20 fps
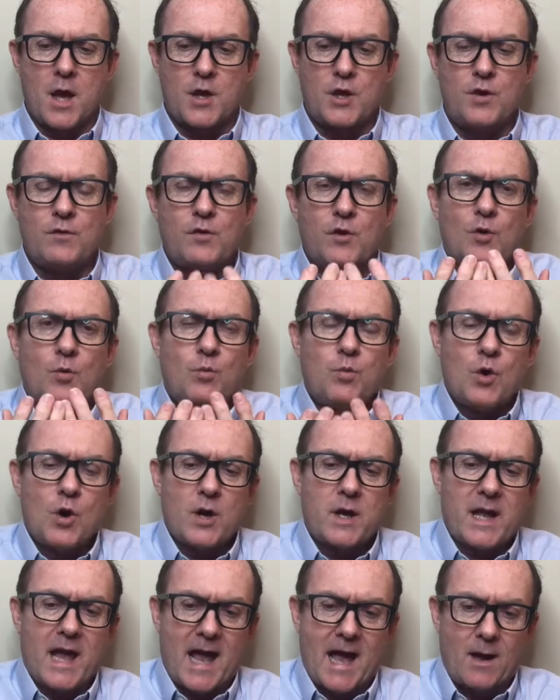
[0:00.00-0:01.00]
you've got to
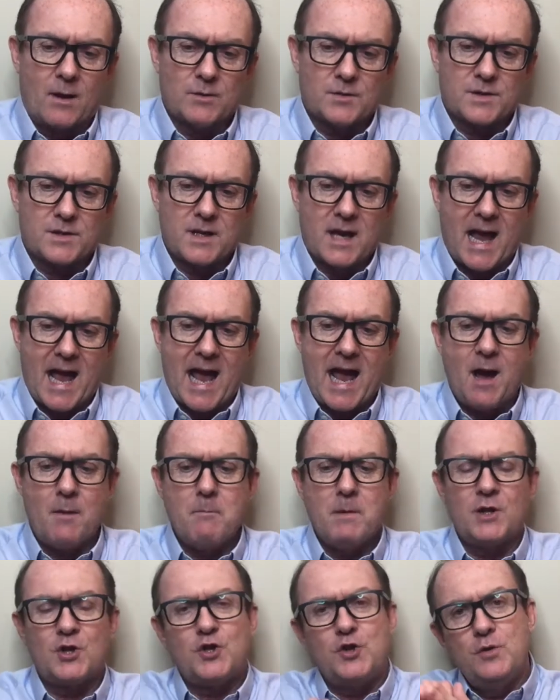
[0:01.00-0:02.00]
work out how
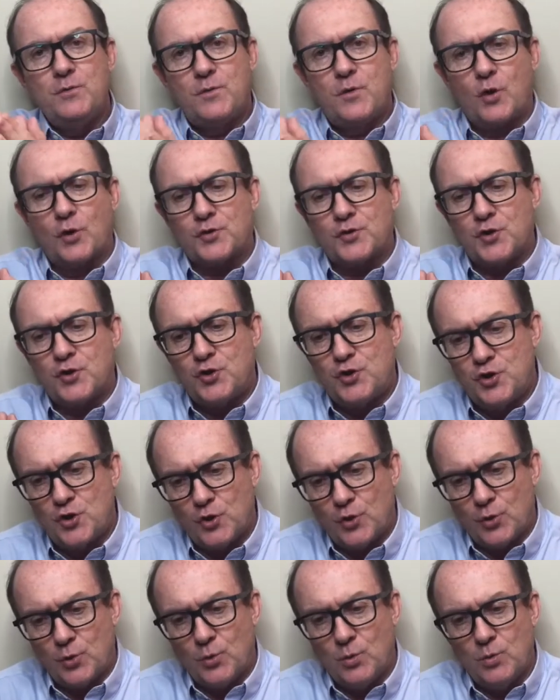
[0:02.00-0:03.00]
much you've got to
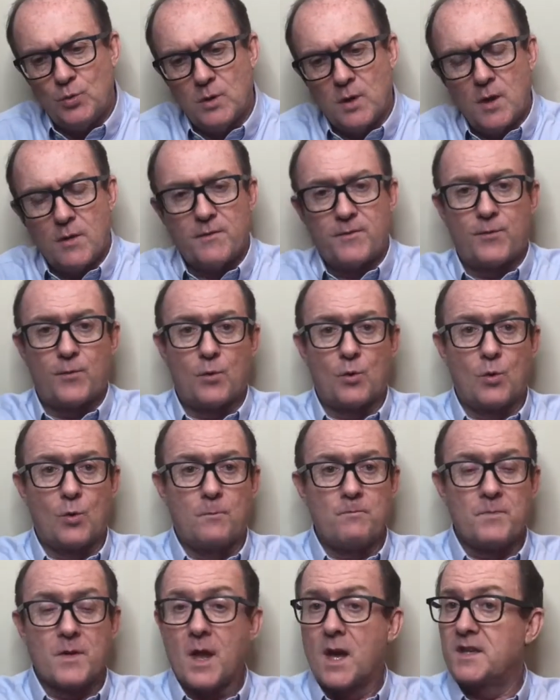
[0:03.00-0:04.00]
do
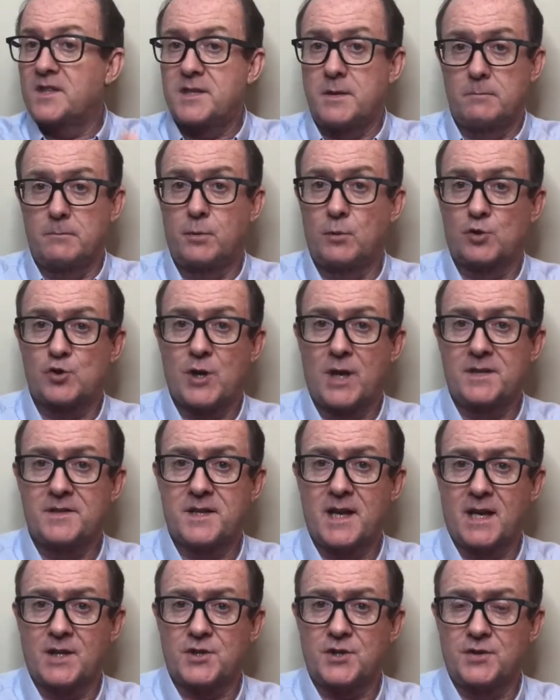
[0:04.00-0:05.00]
for a simple
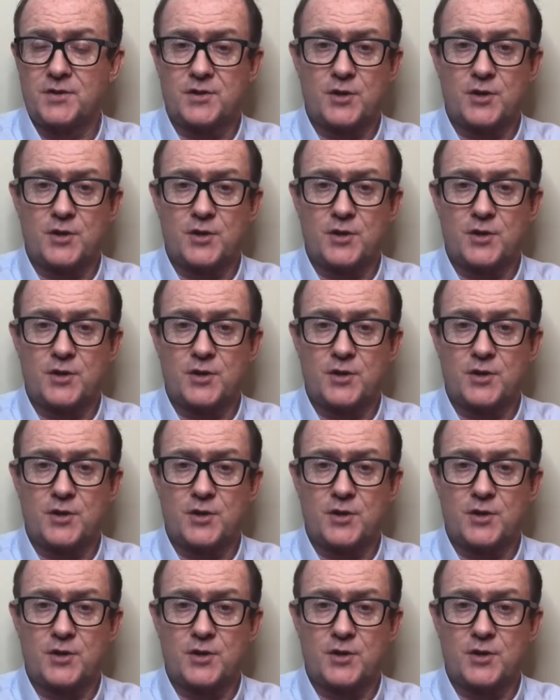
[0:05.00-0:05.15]
transaction.